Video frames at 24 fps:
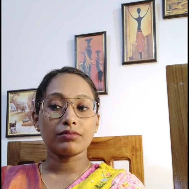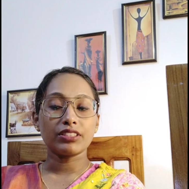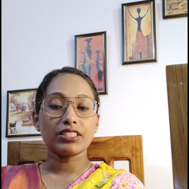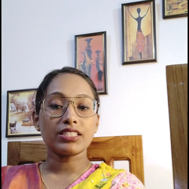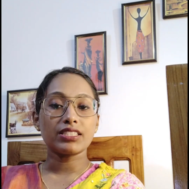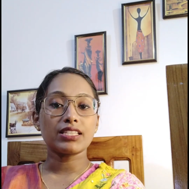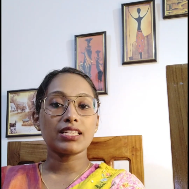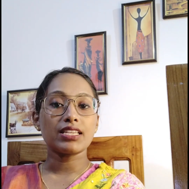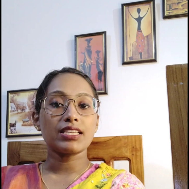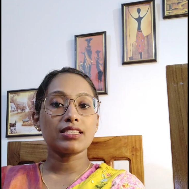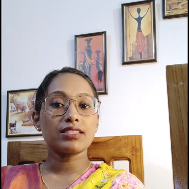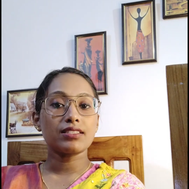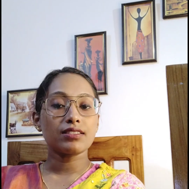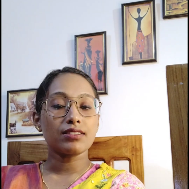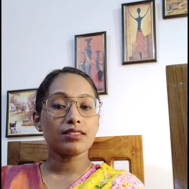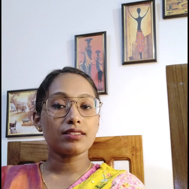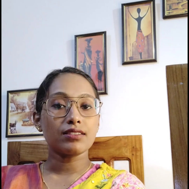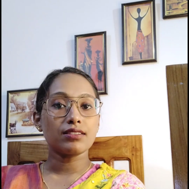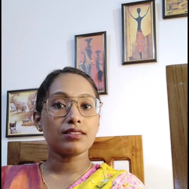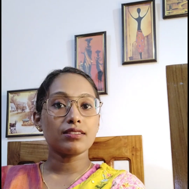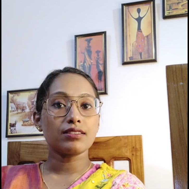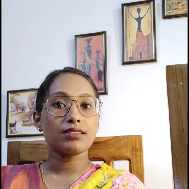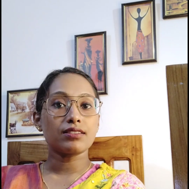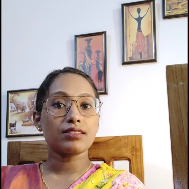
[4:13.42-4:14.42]
disease
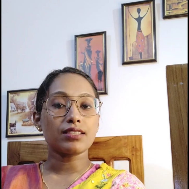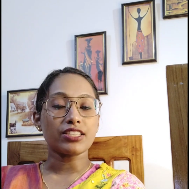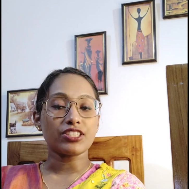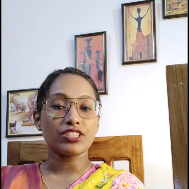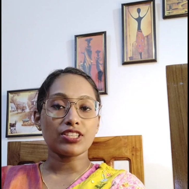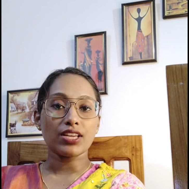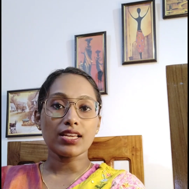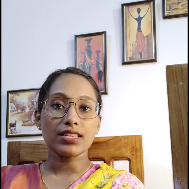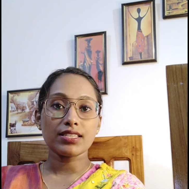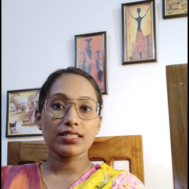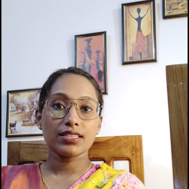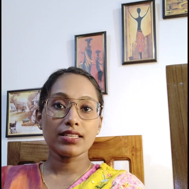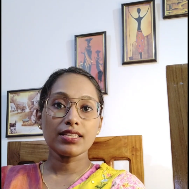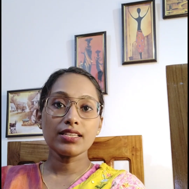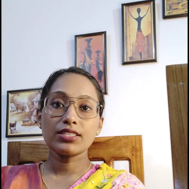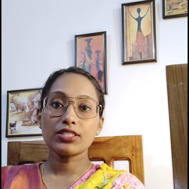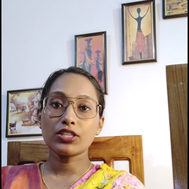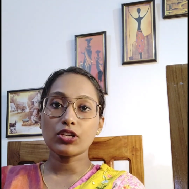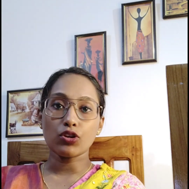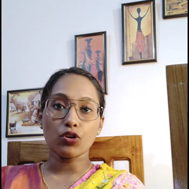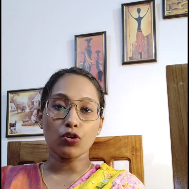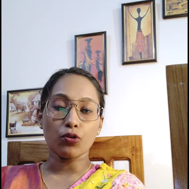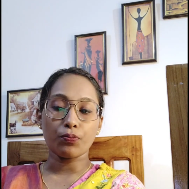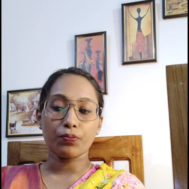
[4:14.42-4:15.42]
such as the
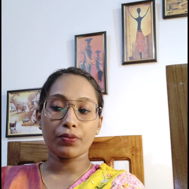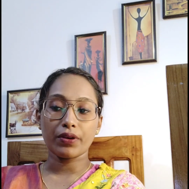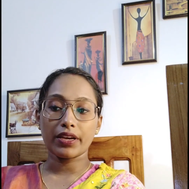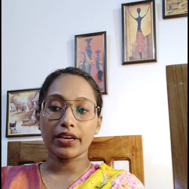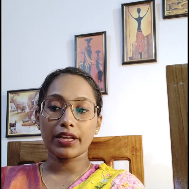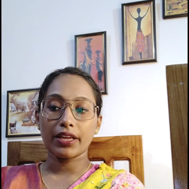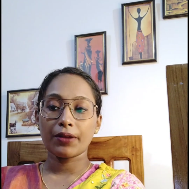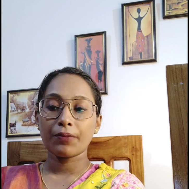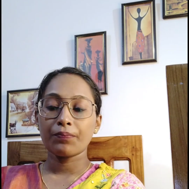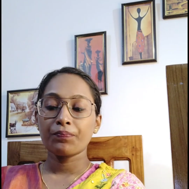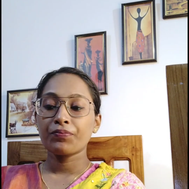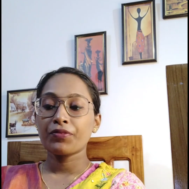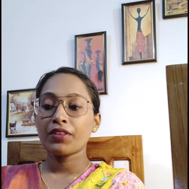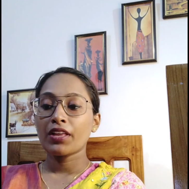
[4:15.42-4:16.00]
COPD.